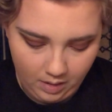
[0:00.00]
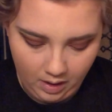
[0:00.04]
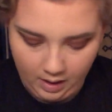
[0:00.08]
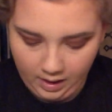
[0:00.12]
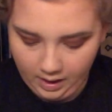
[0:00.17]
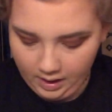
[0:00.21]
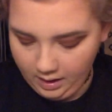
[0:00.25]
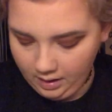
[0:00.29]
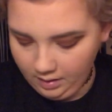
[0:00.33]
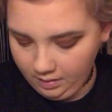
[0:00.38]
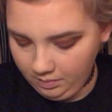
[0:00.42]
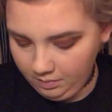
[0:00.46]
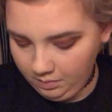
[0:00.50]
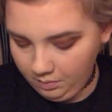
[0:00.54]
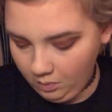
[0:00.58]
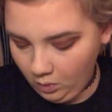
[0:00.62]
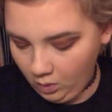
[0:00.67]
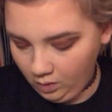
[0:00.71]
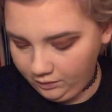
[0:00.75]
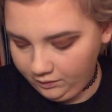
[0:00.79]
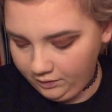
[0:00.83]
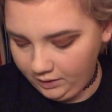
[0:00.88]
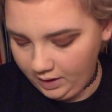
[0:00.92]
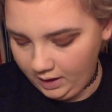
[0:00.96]
my
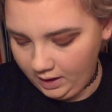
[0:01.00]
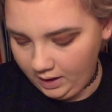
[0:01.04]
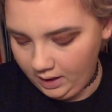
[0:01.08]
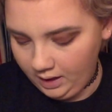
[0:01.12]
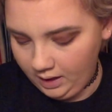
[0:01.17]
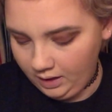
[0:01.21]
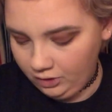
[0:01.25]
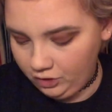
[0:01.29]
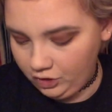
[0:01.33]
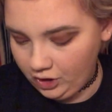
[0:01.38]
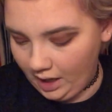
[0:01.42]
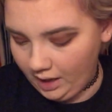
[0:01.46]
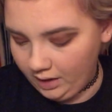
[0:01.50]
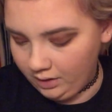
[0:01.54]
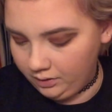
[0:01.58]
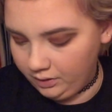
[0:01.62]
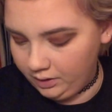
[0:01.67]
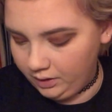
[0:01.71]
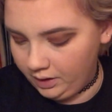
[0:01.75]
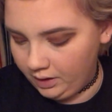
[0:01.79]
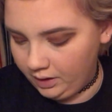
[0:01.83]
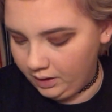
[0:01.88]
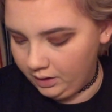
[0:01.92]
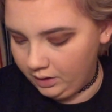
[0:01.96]
Morphe
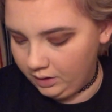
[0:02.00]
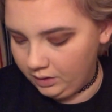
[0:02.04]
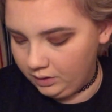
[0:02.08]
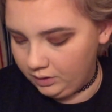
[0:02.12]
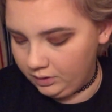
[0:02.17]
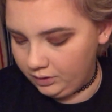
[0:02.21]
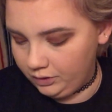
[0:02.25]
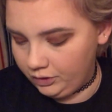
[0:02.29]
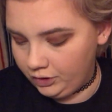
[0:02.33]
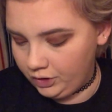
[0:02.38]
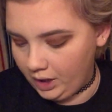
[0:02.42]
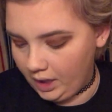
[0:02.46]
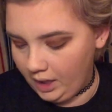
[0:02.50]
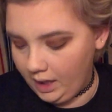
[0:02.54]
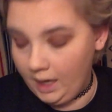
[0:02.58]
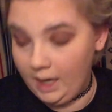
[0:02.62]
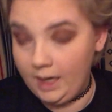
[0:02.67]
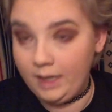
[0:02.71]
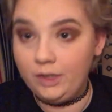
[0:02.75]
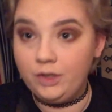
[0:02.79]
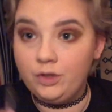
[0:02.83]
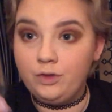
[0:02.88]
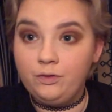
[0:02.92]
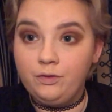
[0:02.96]
Jaclyn Hill
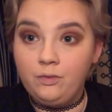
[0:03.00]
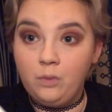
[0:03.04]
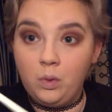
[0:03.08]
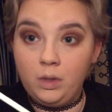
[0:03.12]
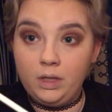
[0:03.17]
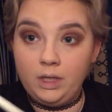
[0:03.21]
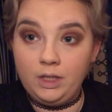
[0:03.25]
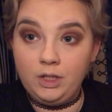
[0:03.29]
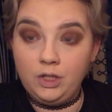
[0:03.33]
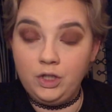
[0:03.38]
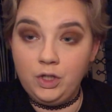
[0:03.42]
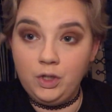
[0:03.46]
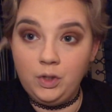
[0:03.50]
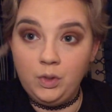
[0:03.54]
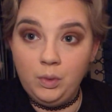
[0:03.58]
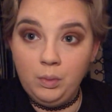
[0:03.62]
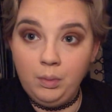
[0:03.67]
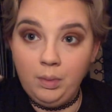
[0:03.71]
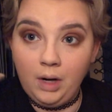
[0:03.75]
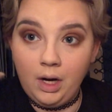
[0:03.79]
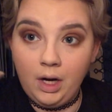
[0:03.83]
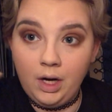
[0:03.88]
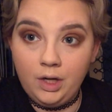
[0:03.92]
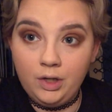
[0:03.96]

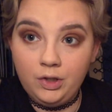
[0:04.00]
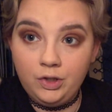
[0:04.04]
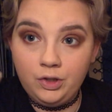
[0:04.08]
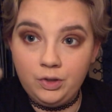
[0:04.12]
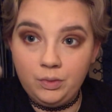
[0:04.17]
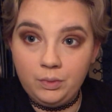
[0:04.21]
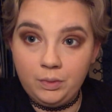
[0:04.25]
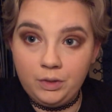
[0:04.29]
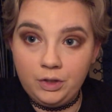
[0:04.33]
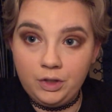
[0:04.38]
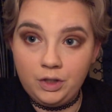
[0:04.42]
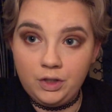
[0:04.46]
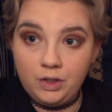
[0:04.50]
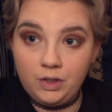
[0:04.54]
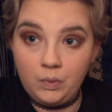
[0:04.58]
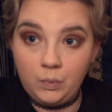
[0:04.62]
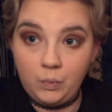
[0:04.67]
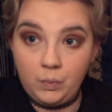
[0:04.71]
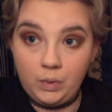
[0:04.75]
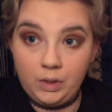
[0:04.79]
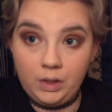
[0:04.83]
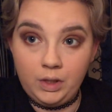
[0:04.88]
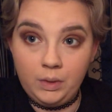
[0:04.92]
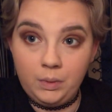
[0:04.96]
JH42 brush, which is
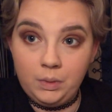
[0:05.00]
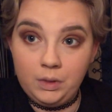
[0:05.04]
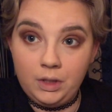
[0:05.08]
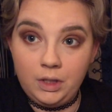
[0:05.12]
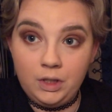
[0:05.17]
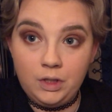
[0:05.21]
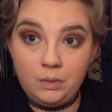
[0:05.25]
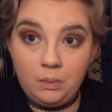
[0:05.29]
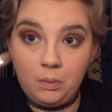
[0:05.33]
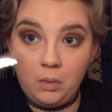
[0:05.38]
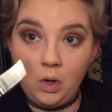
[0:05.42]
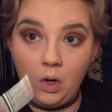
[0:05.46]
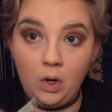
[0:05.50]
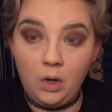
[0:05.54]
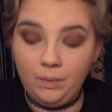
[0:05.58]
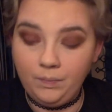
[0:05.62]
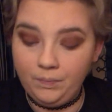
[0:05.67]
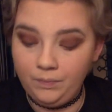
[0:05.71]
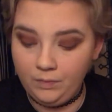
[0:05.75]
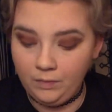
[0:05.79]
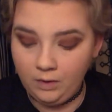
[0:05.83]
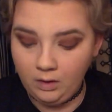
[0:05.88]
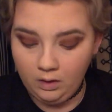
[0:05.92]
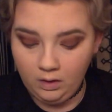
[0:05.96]
really, really small.
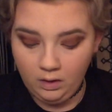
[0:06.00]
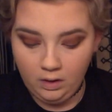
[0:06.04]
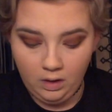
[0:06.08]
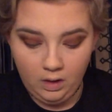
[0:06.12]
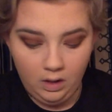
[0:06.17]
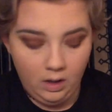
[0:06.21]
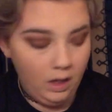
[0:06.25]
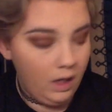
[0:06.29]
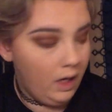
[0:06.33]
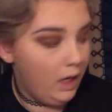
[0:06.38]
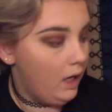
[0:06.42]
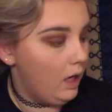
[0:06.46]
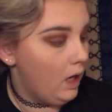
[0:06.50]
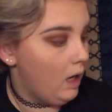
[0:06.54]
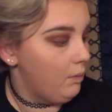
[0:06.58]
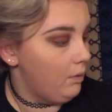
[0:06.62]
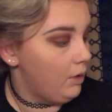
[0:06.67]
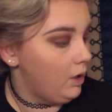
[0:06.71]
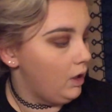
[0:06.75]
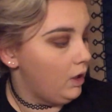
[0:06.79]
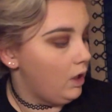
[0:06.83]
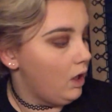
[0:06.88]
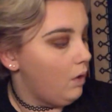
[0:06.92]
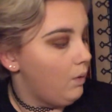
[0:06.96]
And I'm
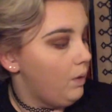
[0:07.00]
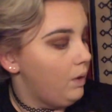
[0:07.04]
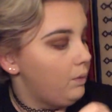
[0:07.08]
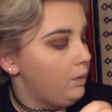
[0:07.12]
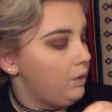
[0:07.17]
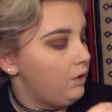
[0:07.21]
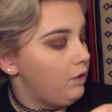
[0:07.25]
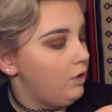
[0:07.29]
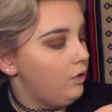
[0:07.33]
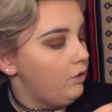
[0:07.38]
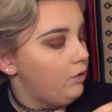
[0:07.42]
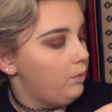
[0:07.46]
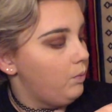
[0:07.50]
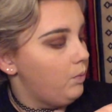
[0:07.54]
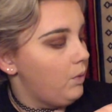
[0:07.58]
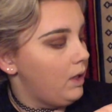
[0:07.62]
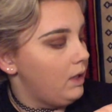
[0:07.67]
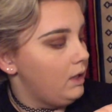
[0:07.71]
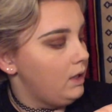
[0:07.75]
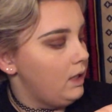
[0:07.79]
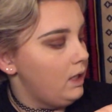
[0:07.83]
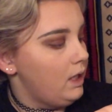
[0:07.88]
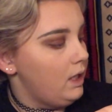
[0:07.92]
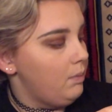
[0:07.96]
going to go in with this
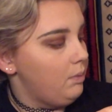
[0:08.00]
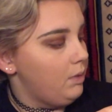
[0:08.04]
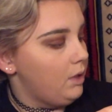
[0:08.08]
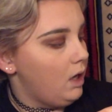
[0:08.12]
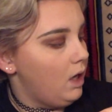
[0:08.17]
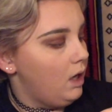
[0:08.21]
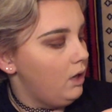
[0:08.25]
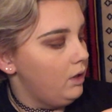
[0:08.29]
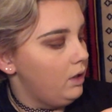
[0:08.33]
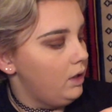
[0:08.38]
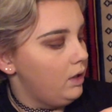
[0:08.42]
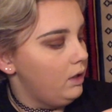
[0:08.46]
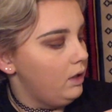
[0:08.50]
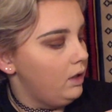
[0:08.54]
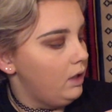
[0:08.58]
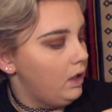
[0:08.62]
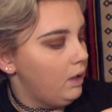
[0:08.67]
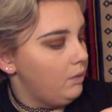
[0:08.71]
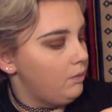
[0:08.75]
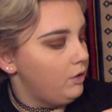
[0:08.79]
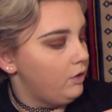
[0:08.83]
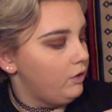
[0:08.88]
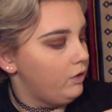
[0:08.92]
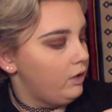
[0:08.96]
red keep color, and
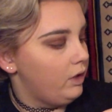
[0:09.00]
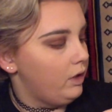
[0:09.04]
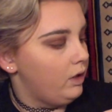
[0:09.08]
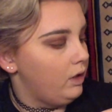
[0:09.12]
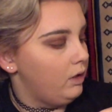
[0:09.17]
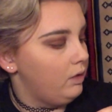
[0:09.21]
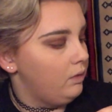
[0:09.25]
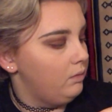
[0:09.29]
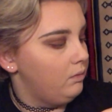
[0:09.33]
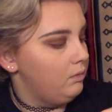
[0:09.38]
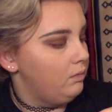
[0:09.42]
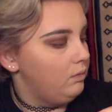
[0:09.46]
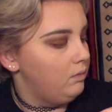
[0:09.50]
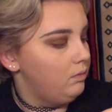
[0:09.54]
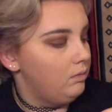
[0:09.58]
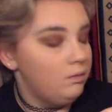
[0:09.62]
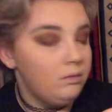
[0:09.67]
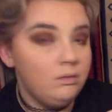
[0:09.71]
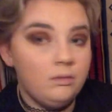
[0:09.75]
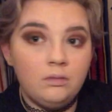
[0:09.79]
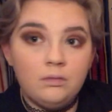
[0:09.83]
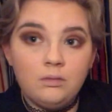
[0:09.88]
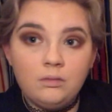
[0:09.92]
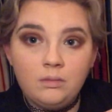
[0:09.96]
I'm just going
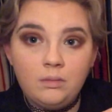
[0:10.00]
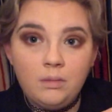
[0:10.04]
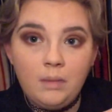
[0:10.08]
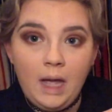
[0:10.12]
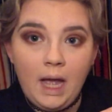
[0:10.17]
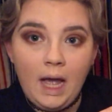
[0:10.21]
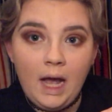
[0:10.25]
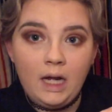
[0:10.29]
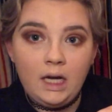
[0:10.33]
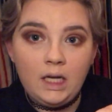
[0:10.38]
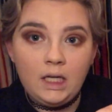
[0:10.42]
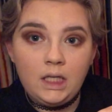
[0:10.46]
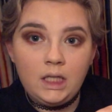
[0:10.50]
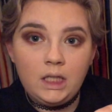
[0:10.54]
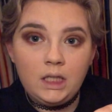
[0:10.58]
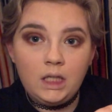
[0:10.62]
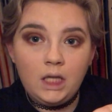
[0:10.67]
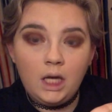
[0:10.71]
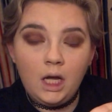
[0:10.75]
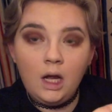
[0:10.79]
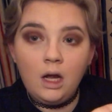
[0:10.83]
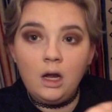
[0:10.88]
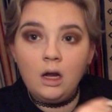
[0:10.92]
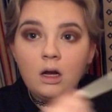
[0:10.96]
to pat it in
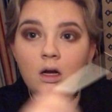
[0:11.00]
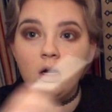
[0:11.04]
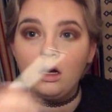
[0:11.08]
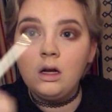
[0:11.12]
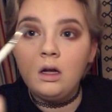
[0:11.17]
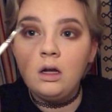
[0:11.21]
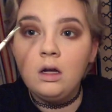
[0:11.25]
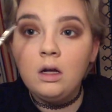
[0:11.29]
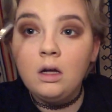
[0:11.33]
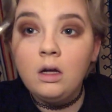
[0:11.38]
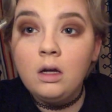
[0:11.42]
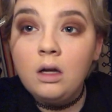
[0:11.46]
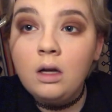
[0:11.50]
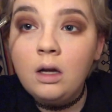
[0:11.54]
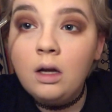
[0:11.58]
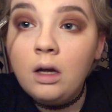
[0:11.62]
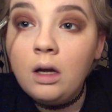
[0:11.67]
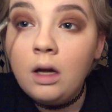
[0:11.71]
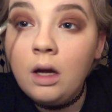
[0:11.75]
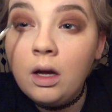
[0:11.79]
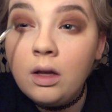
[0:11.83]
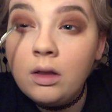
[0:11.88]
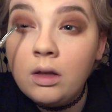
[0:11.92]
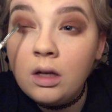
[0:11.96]
there,
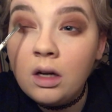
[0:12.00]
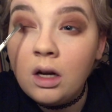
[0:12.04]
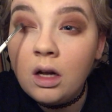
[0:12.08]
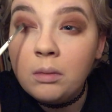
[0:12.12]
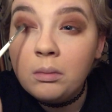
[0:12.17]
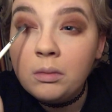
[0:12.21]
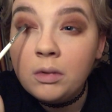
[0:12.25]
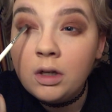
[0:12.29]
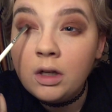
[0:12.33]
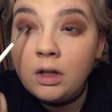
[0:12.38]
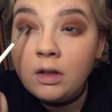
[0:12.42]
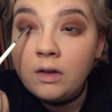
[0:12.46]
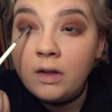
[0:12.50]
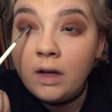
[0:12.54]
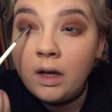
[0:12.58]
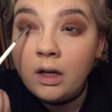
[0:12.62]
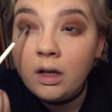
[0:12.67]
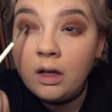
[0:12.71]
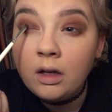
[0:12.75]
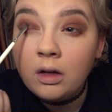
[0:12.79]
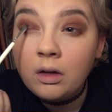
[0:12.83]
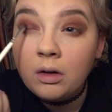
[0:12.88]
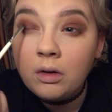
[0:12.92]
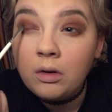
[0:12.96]
and then I'm going to
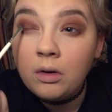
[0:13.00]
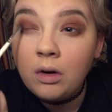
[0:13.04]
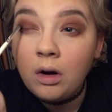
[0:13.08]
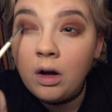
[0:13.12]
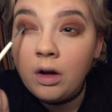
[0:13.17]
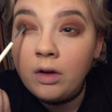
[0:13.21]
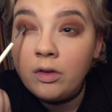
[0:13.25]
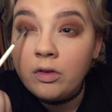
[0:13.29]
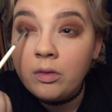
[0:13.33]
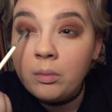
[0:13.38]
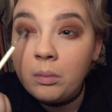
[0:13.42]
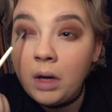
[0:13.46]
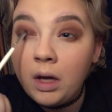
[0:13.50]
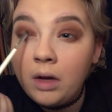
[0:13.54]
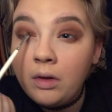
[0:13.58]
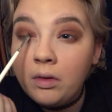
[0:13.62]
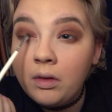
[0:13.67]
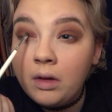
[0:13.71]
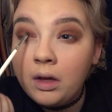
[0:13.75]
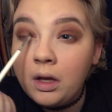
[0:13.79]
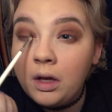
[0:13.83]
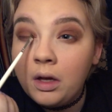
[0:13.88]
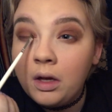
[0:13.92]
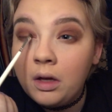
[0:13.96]
take it across my
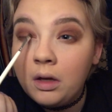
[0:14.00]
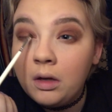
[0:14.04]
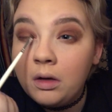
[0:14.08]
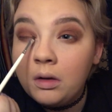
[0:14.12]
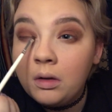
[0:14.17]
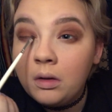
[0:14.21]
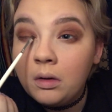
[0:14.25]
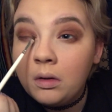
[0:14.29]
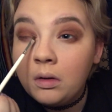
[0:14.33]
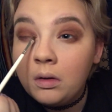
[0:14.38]
lid